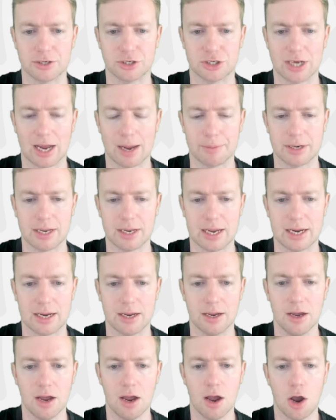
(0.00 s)
Jaminet
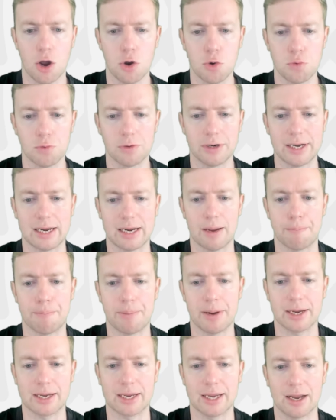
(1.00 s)
only
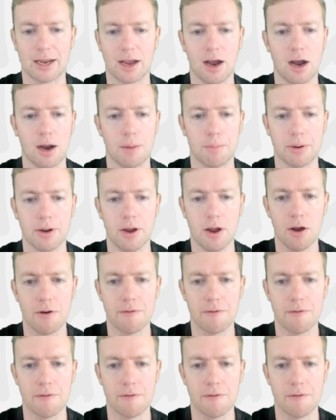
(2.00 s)
picking up